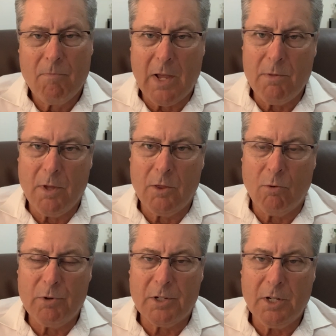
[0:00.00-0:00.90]
and then the
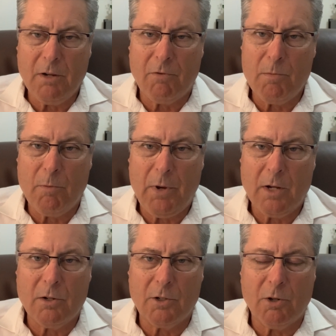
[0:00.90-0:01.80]
receipt from the
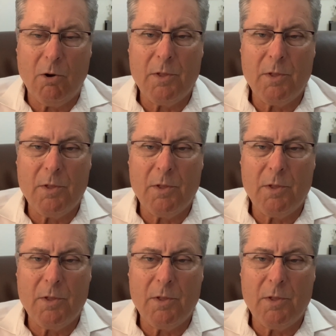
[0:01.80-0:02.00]
patient showing